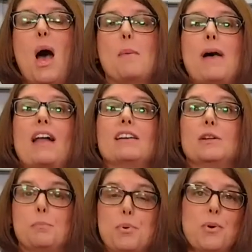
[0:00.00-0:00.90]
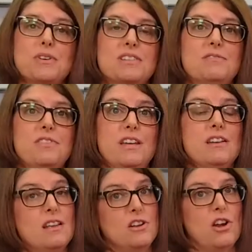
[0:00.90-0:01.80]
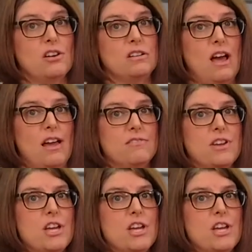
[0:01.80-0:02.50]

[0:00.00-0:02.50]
about an important event in her life.